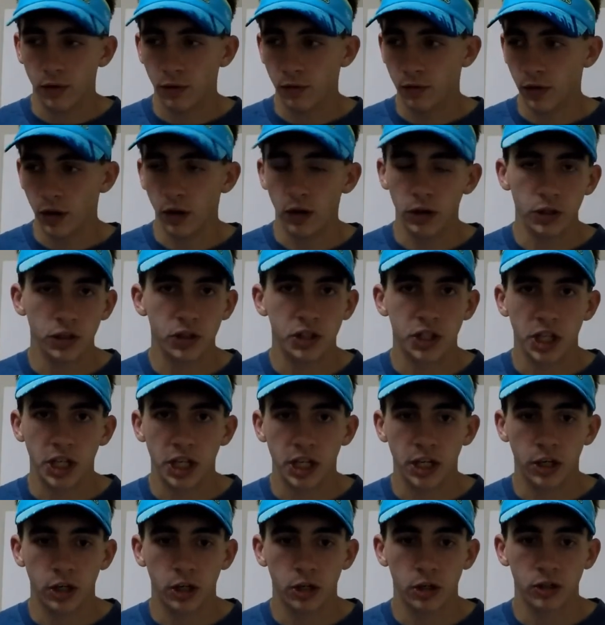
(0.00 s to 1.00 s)
of
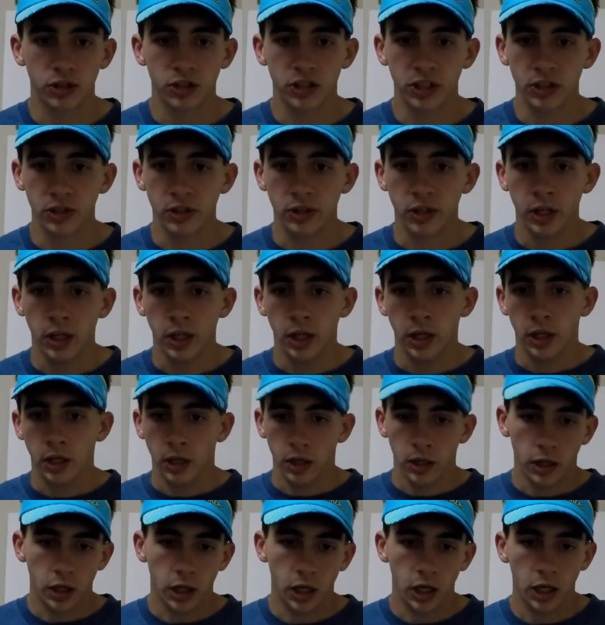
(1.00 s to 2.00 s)
volunteers
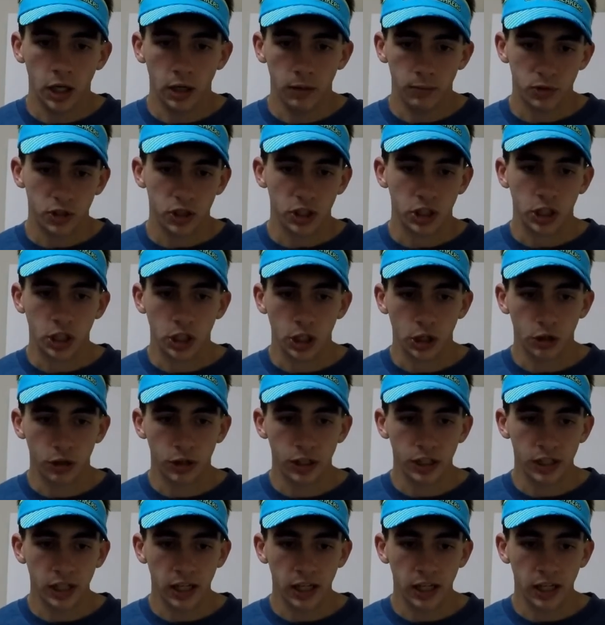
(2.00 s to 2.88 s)
and security